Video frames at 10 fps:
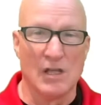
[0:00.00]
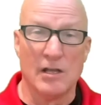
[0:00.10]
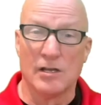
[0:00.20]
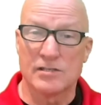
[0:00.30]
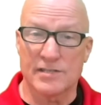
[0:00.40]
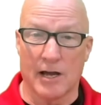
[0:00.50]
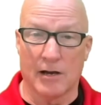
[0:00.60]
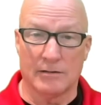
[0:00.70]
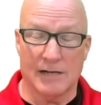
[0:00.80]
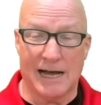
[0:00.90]

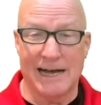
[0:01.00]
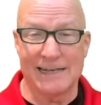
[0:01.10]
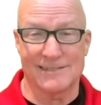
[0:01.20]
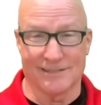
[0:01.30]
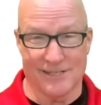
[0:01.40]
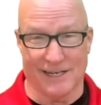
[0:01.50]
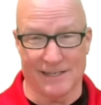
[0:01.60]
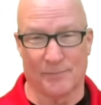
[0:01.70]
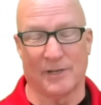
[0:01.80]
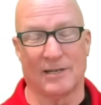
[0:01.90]
So I
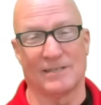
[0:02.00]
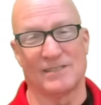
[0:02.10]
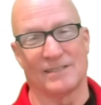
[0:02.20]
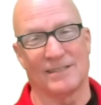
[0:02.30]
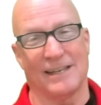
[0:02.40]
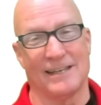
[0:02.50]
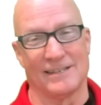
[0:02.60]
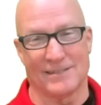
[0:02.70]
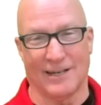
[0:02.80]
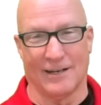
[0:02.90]
suggest, because it
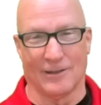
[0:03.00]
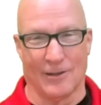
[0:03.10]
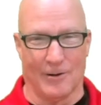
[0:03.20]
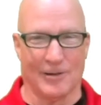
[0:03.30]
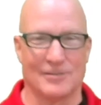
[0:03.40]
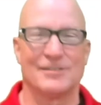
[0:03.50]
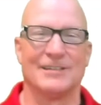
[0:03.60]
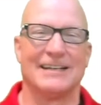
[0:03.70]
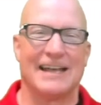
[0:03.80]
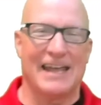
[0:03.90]
is a large
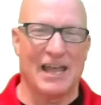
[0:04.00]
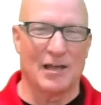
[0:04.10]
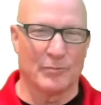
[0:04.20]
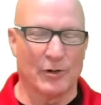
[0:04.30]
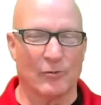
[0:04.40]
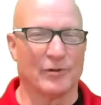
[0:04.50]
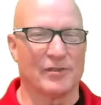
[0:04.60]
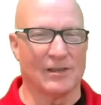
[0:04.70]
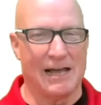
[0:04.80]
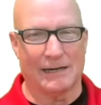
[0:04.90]
handbook with a
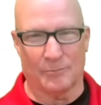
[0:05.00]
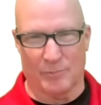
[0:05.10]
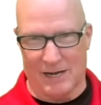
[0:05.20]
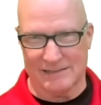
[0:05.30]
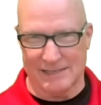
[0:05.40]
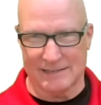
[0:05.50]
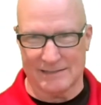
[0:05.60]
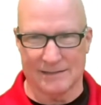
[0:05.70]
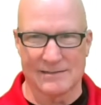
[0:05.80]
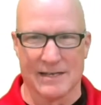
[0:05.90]
lot of
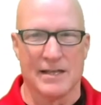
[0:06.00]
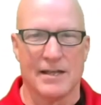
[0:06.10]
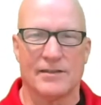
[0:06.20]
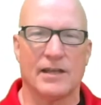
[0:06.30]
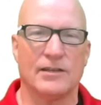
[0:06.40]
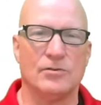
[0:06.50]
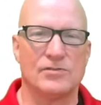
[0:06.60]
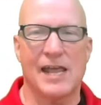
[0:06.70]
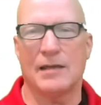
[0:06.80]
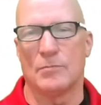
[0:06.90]
processes that you
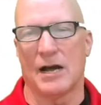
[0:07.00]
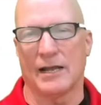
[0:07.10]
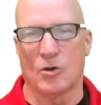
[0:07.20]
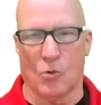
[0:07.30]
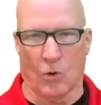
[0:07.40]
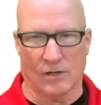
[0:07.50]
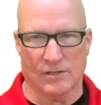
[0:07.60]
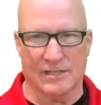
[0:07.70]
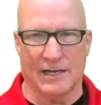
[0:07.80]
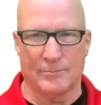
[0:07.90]
take my
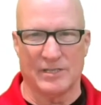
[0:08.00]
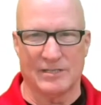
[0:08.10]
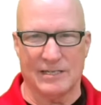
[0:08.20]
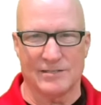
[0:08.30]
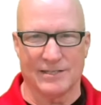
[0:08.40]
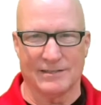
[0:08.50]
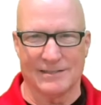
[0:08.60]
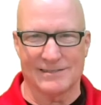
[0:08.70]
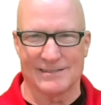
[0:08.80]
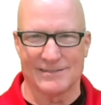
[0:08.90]
course. I've been teaching
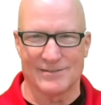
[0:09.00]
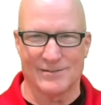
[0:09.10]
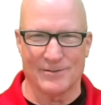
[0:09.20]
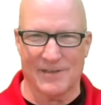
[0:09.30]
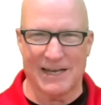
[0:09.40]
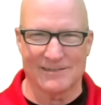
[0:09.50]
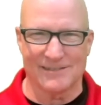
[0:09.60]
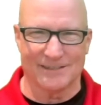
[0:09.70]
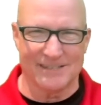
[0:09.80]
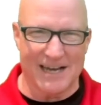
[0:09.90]
this since
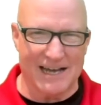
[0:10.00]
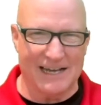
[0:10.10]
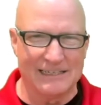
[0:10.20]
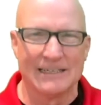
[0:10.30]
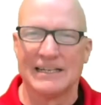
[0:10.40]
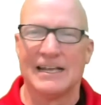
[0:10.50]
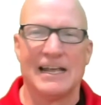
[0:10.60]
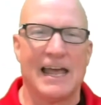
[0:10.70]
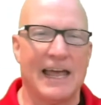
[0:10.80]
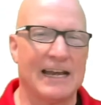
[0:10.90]
2009,
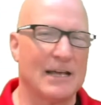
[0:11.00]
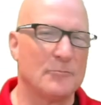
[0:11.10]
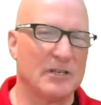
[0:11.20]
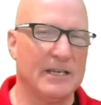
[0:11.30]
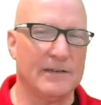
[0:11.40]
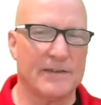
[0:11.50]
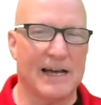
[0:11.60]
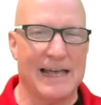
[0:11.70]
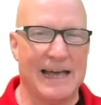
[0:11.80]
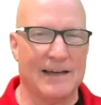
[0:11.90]
and I believe
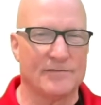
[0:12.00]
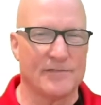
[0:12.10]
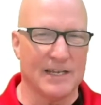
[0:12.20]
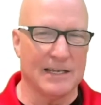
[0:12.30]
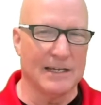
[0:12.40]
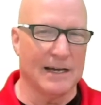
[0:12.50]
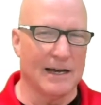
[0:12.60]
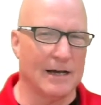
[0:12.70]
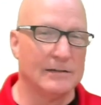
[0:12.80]
I have the uh,